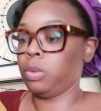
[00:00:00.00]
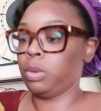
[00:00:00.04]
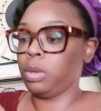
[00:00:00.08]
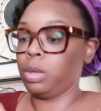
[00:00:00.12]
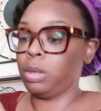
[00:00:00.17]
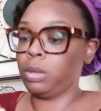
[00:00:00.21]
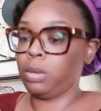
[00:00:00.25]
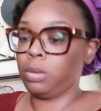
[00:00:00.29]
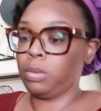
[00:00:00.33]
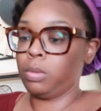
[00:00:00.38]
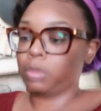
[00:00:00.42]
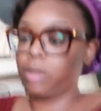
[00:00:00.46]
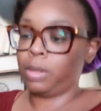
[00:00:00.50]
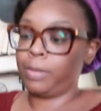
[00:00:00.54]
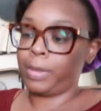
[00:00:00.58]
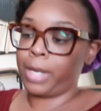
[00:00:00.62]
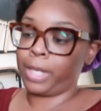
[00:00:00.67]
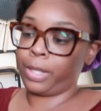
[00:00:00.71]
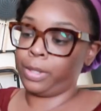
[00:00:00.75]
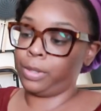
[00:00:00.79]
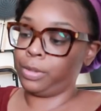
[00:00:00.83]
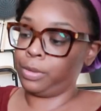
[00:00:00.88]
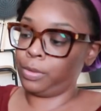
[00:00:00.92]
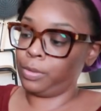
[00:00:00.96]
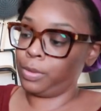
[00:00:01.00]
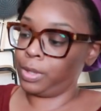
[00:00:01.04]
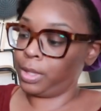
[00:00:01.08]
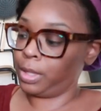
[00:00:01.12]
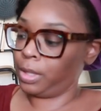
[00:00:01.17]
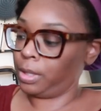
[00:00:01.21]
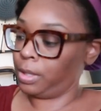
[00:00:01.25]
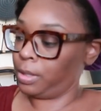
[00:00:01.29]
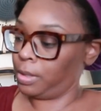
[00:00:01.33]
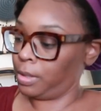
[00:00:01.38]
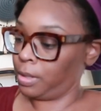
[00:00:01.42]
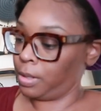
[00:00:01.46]
What am I
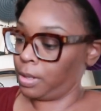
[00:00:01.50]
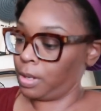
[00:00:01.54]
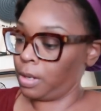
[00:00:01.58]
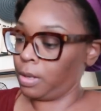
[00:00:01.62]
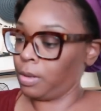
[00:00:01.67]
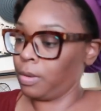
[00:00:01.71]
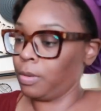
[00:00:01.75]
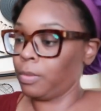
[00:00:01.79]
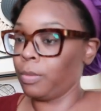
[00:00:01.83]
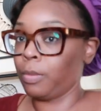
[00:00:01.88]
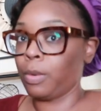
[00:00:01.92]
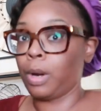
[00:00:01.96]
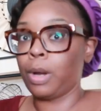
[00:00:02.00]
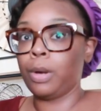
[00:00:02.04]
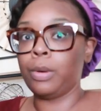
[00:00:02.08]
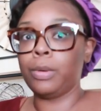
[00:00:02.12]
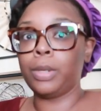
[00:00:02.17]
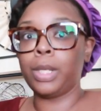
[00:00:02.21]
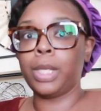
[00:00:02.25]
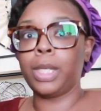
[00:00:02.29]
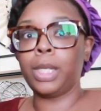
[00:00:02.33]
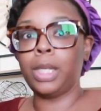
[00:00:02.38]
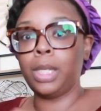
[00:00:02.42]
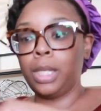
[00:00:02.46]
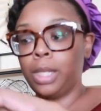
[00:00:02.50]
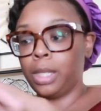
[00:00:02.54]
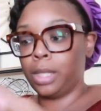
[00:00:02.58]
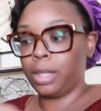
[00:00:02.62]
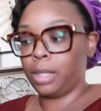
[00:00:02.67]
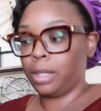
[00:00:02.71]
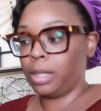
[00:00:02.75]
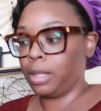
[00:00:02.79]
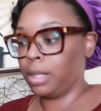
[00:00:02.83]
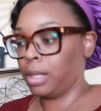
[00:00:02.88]
doing here? Wrong end.